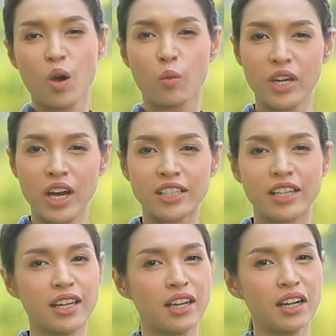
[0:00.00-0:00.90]
we are
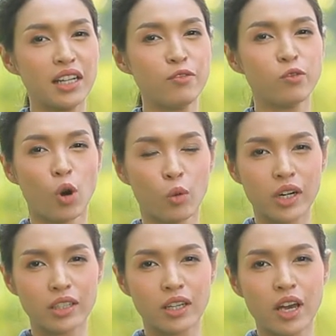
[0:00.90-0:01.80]
taking a leap
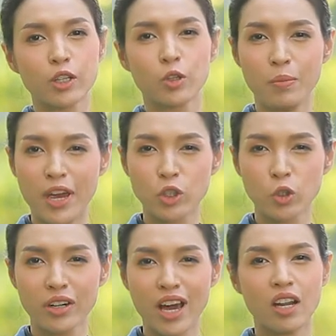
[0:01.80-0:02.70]
forward to make
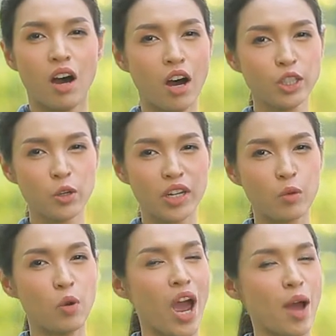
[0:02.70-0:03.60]
sure that Hot
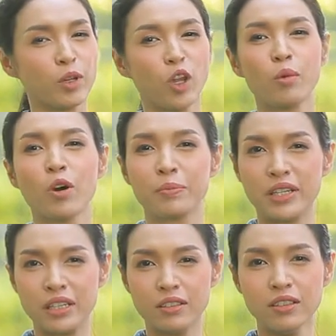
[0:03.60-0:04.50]
Token will have global
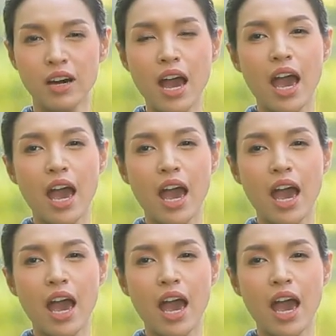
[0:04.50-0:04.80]
appeal